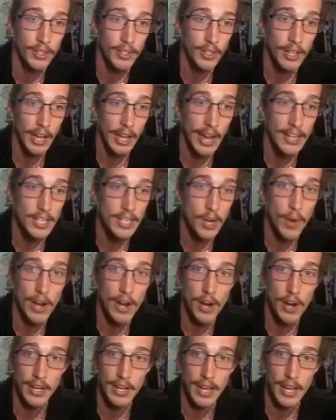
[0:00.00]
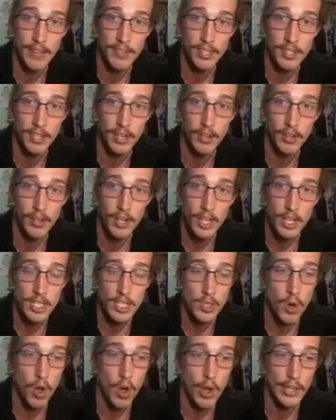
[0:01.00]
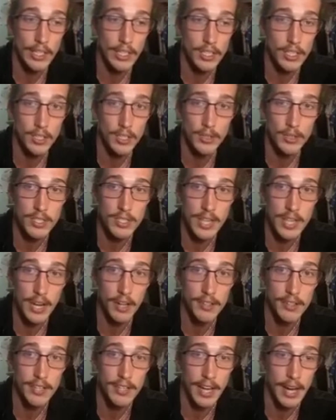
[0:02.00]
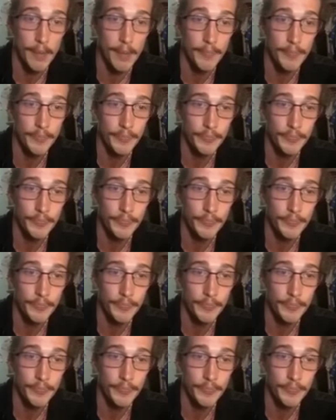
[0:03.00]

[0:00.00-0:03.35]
I know I already have two. So all I need to do is stay on top.